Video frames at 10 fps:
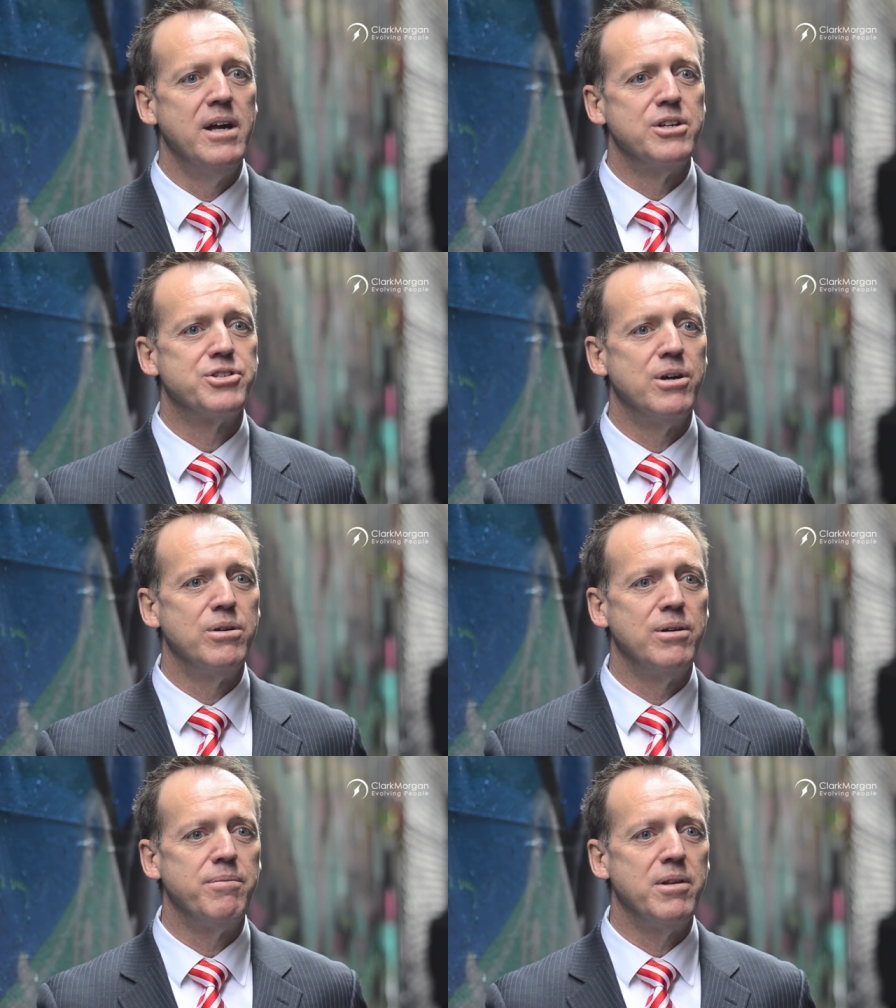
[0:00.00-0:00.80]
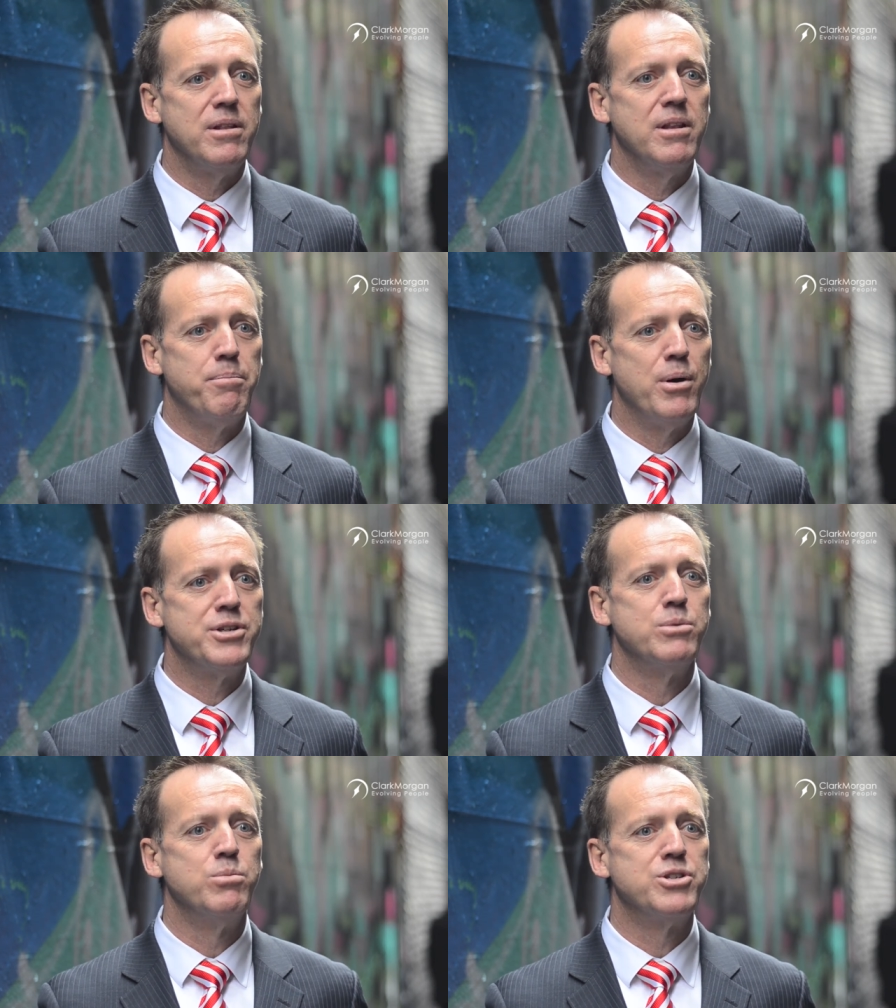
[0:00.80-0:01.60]
So the
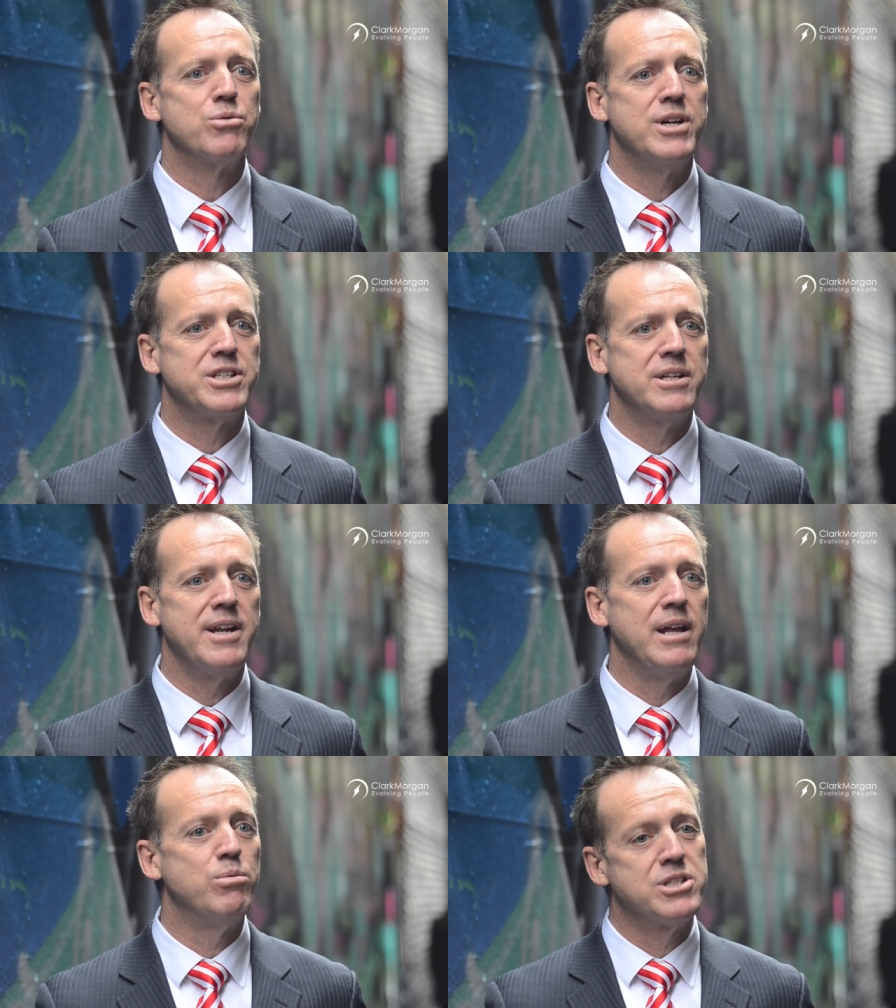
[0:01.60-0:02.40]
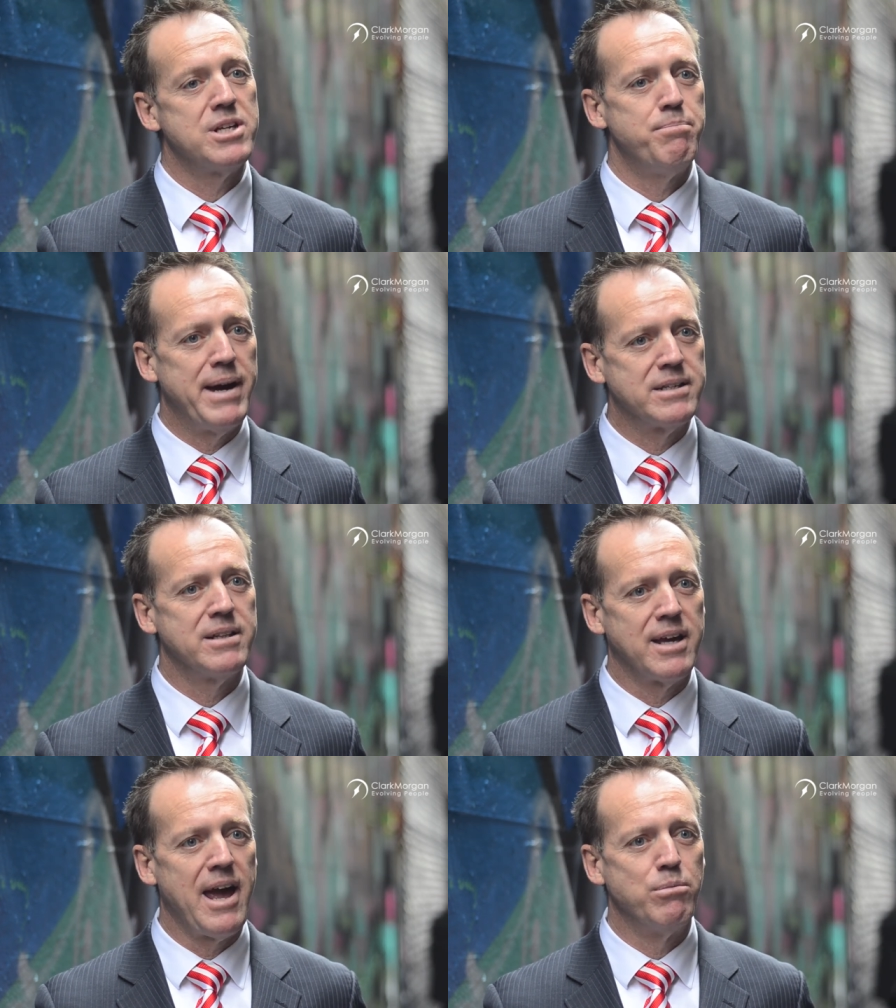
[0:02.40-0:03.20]
person was arrested and he was sent back to
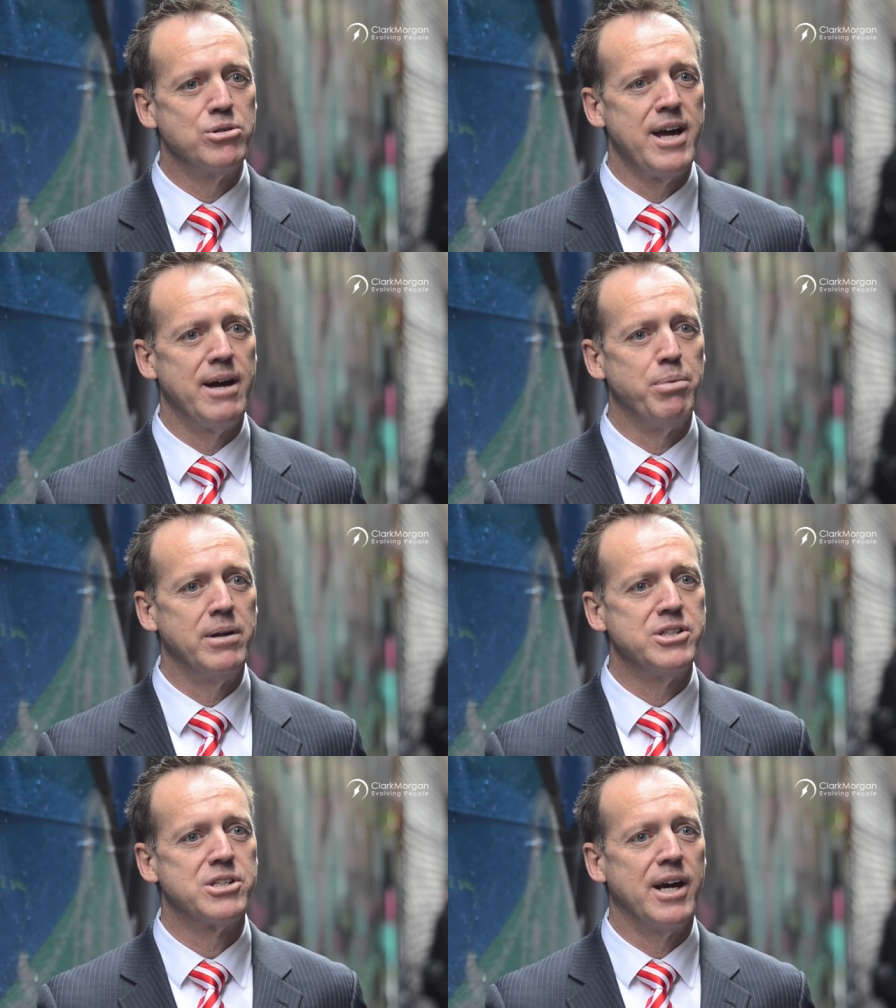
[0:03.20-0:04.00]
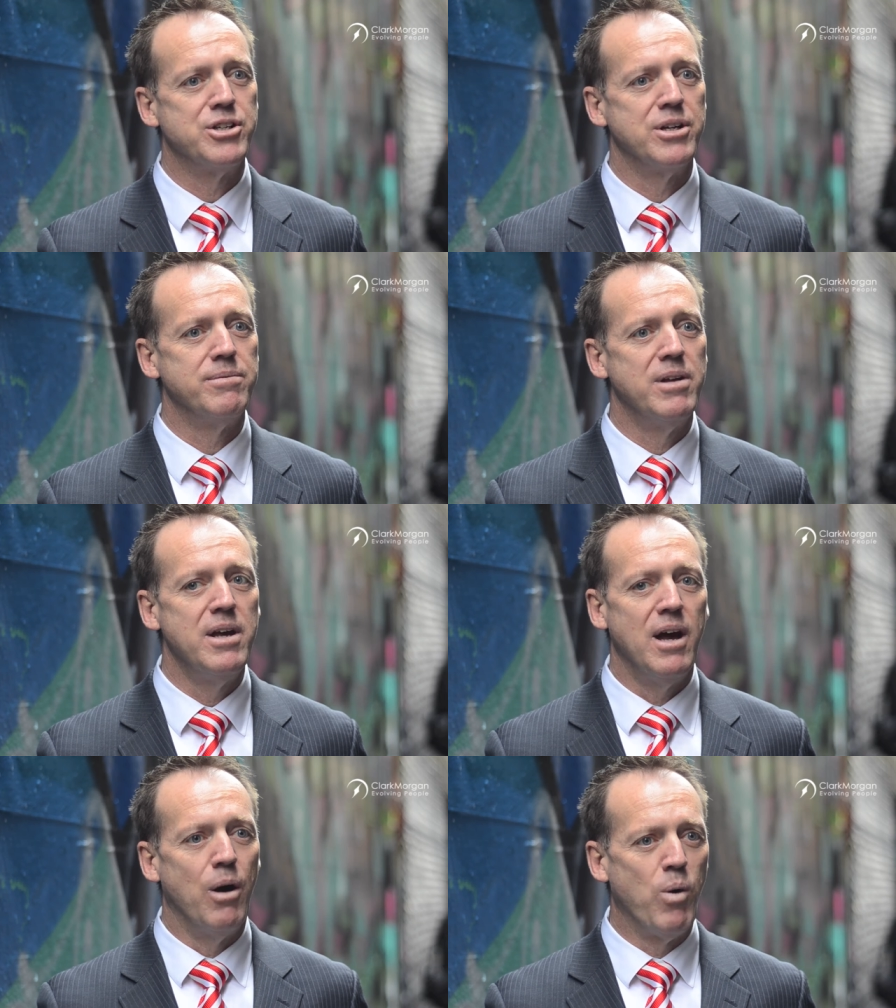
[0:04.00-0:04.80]
the Campbelltown Police Station,
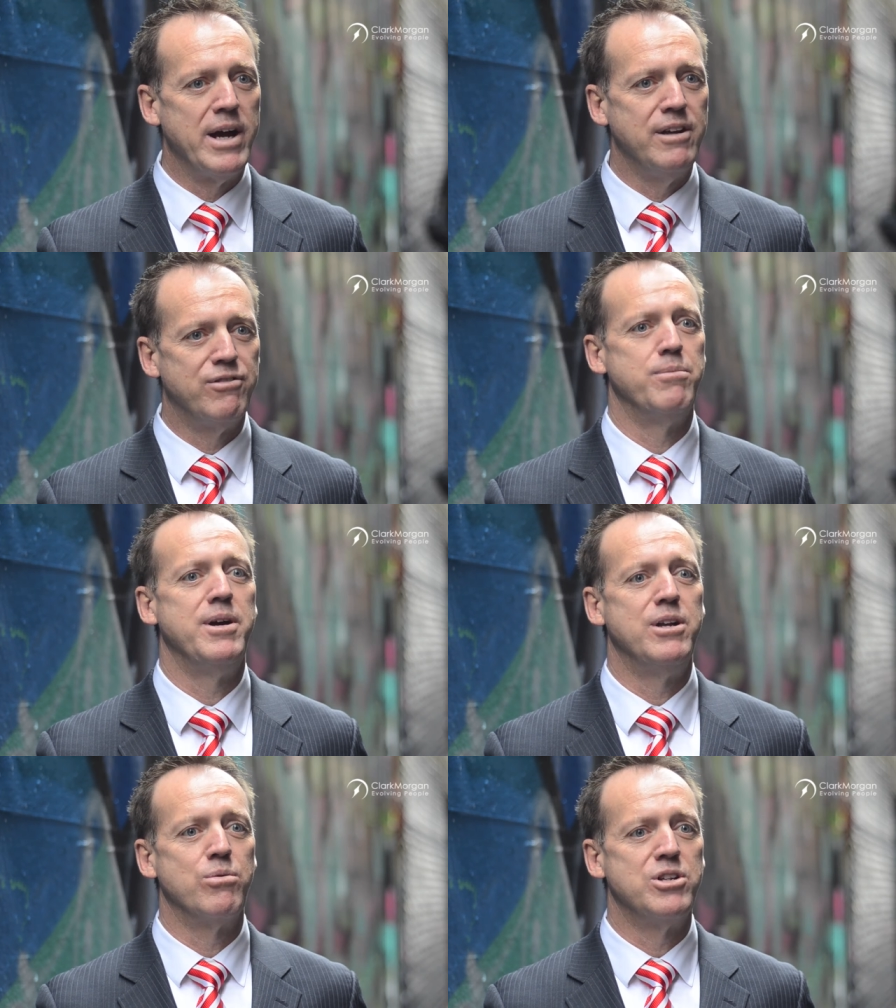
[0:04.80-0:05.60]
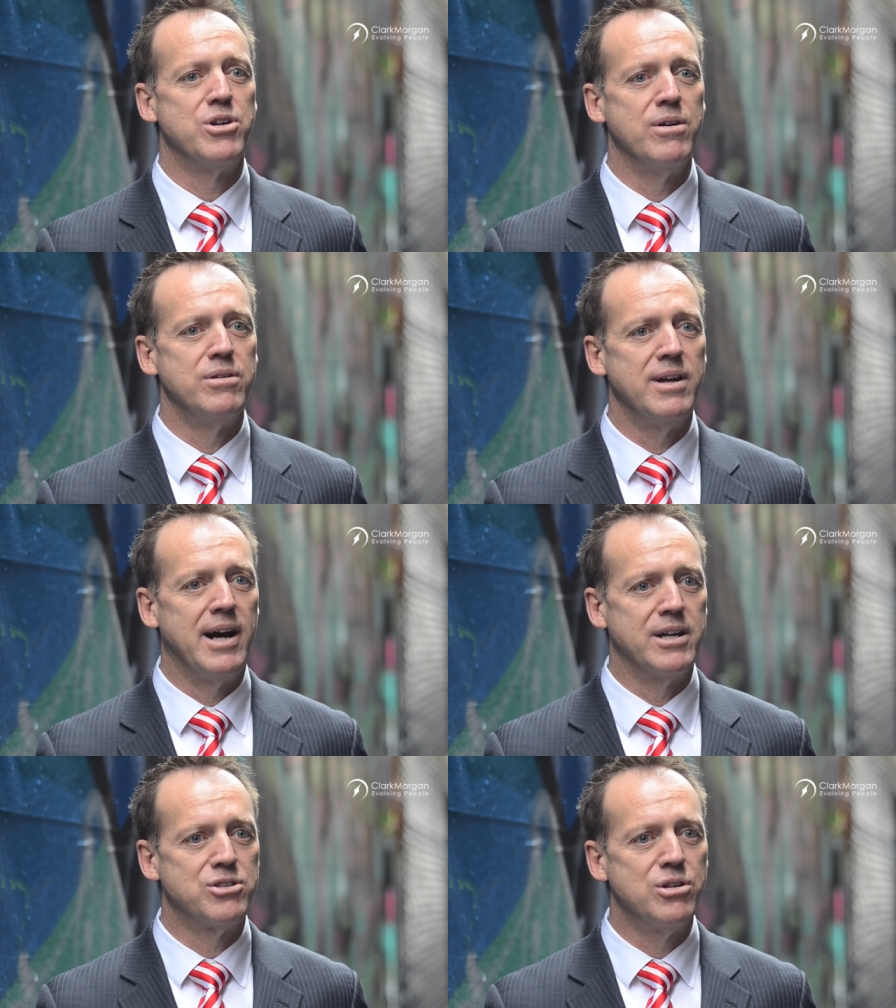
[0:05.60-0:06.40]
awaiting for me to return
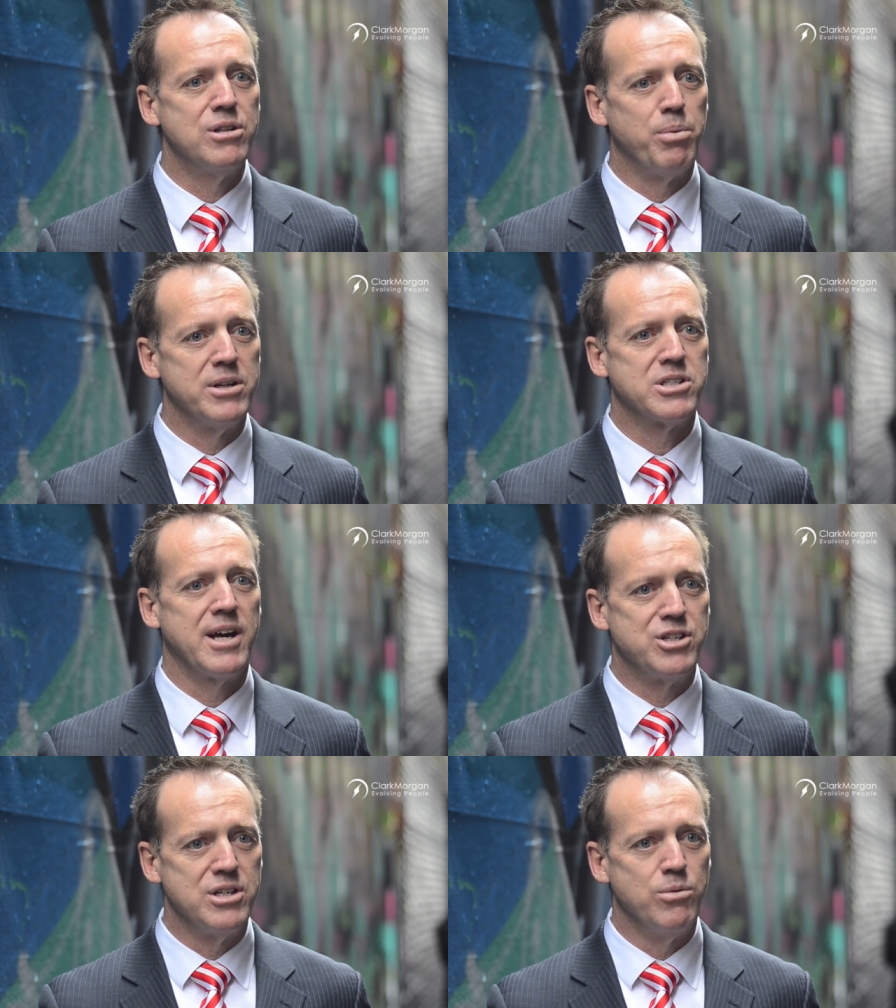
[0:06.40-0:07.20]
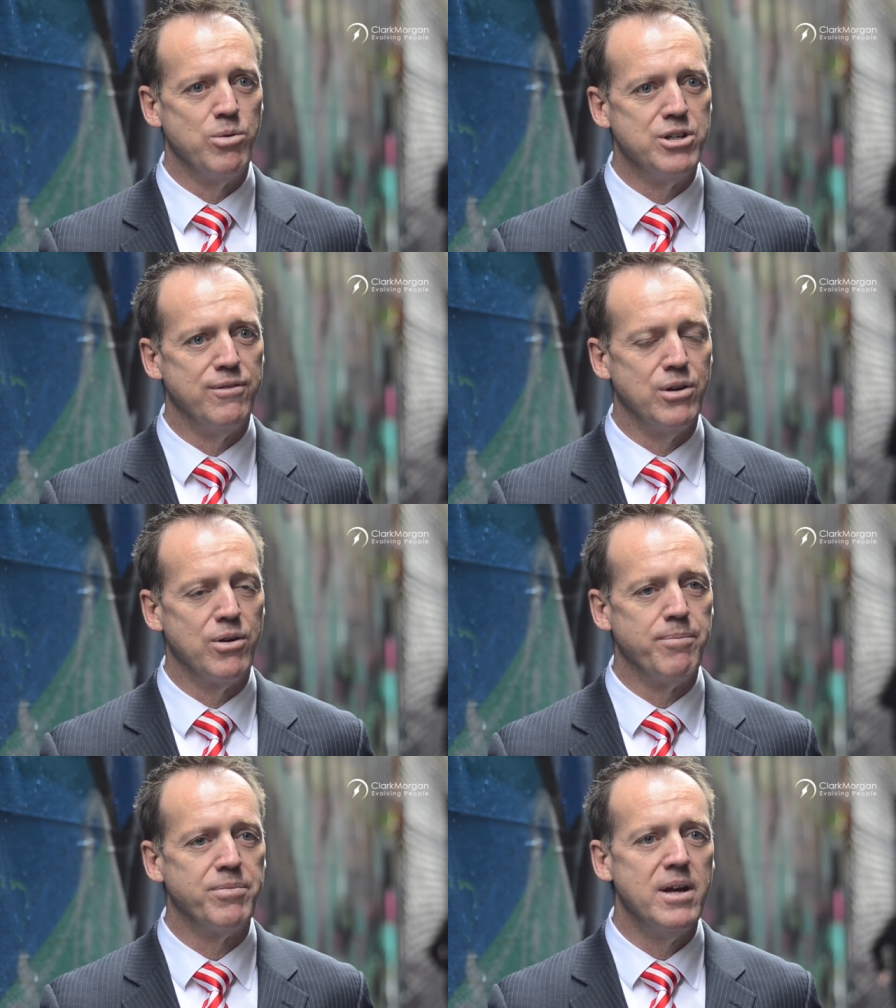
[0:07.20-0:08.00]
to the police station to interview
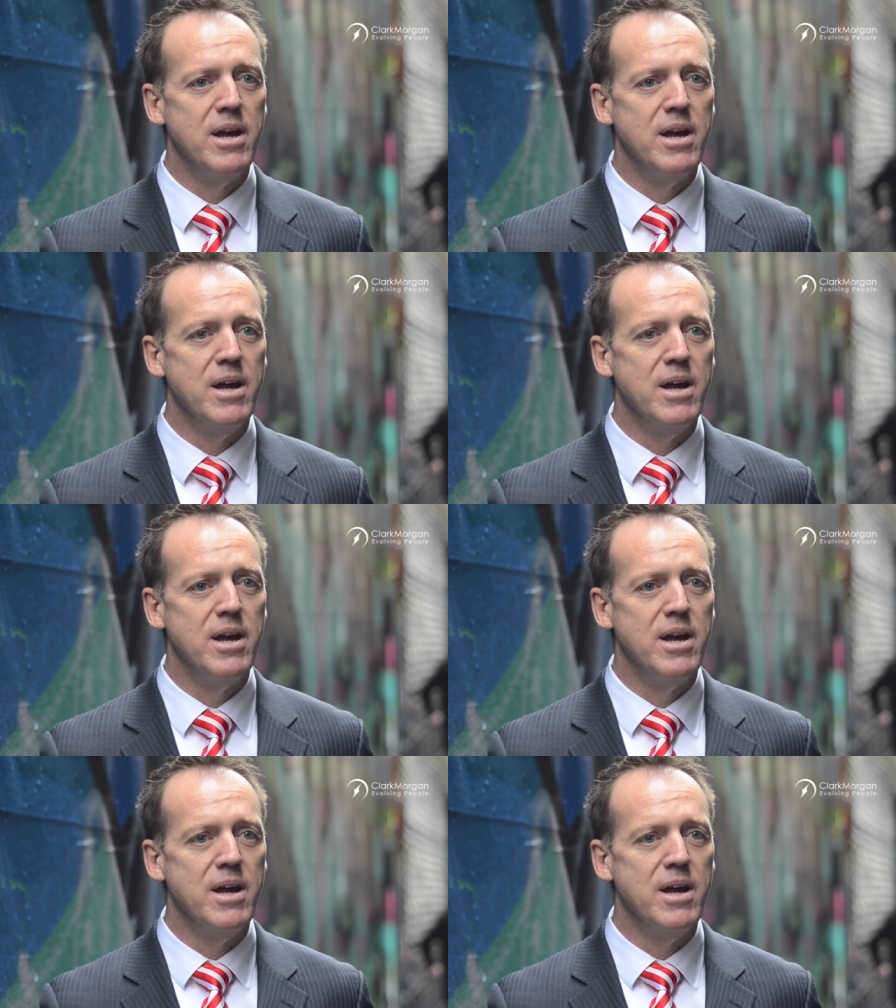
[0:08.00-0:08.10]
him.